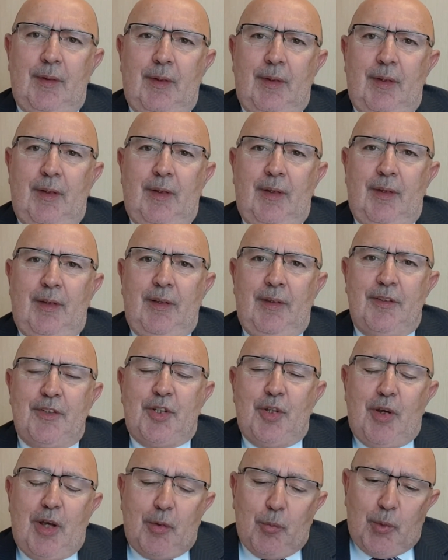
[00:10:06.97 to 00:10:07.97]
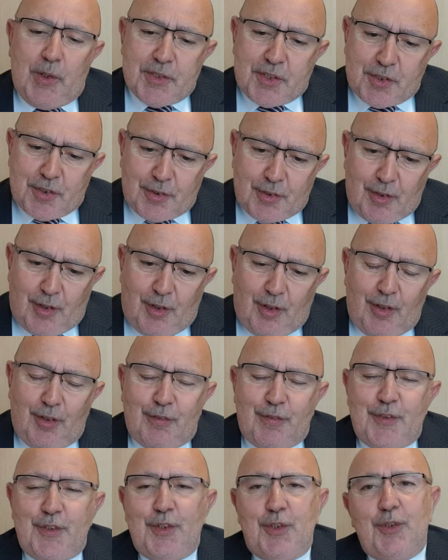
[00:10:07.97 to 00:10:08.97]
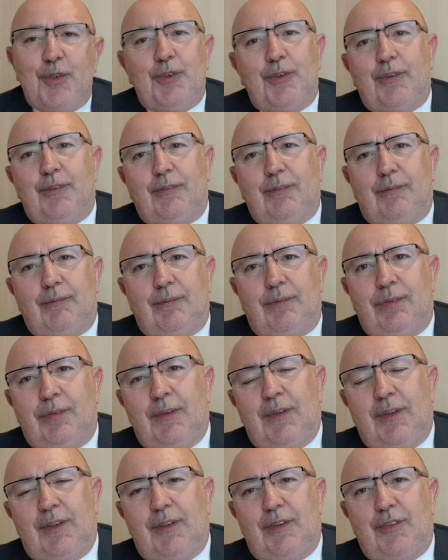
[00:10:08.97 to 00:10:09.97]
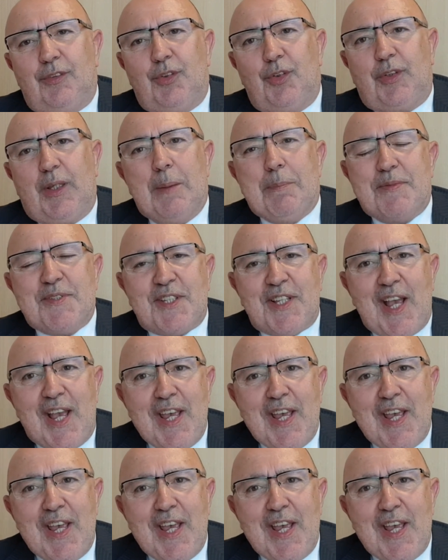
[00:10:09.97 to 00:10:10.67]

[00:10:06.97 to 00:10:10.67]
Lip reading: So I wish all of you to keep safe,